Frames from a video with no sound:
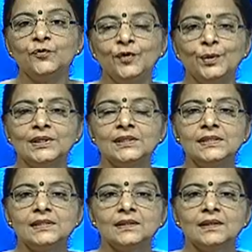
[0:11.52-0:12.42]

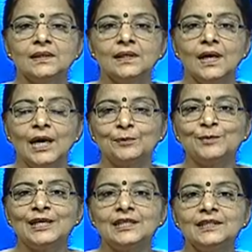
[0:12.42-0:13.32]
viewers, I
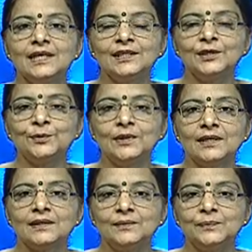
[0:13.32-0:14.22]
am Anita
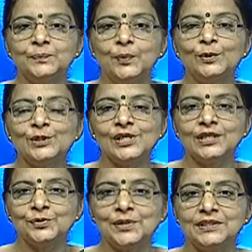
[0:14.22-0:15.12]
Narula,
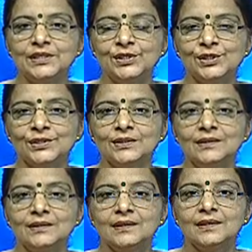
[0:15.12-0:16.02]
postgraduate teacher
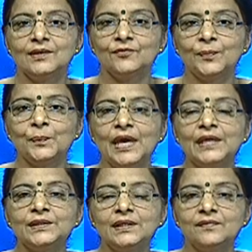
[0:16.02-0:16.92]
from
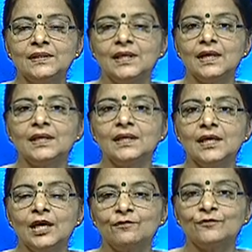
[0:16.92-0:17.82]
Kendriya Vidyalaya
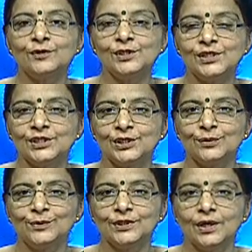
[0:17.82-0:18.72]
Air Force
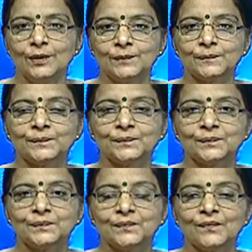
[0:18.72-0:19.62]
Station, Gurgaon.
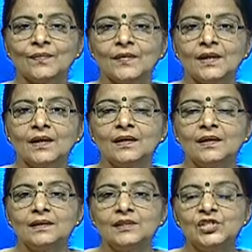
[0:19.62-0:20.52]

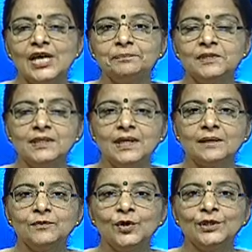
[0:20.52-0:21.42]
The chapter I
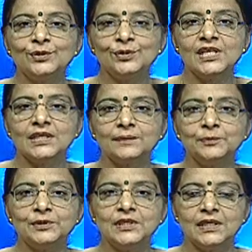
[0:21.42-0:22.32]
am going to take up
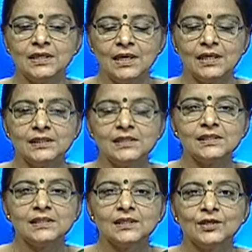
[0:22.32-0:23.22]
today
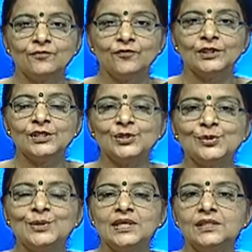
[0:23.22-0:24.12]
is for the
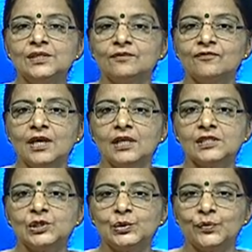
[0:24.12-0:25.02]
students of
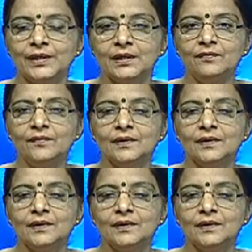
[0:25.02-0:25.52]
class 12